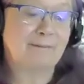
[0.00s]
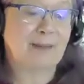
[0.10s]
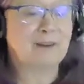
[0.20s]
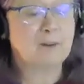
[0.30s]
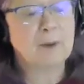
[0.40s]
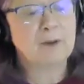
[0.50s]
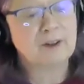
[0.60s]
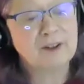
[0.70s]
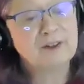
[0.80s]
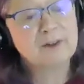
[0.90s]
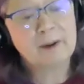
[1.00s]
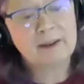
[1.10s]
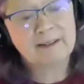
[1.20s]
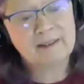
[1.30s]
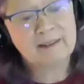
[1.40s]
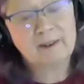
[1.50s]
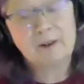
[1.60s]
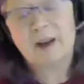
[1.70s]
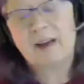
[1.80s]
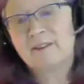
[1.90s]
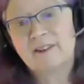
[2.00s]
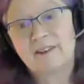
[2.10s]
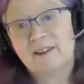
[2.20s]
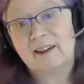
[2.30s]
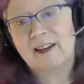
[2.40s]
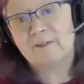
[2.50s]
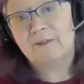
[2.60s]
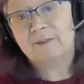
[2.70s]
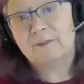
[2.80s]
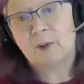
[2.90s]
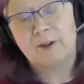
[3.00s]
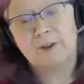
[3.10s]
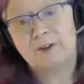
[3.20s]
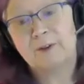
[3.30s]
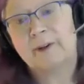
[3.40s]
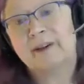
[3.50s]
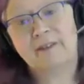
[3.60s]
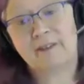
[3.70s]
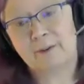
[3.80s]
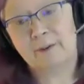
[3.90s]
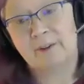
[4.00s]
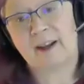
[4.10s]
I suppose I'll just throw in this, you don't have to leave what you're doing to use it.